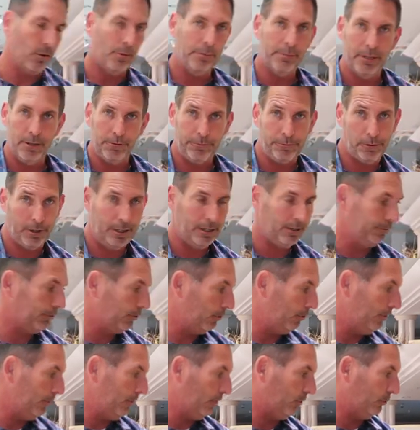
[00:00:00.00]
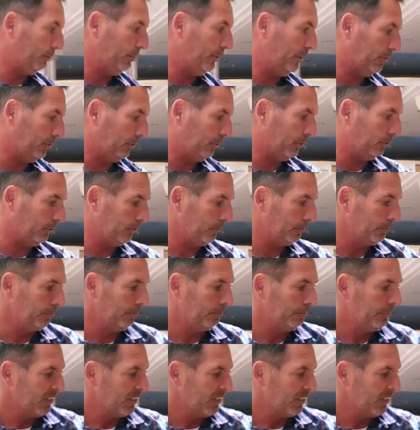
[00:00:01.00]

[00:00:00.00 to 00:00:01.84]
Don't be afraid if you're in this business.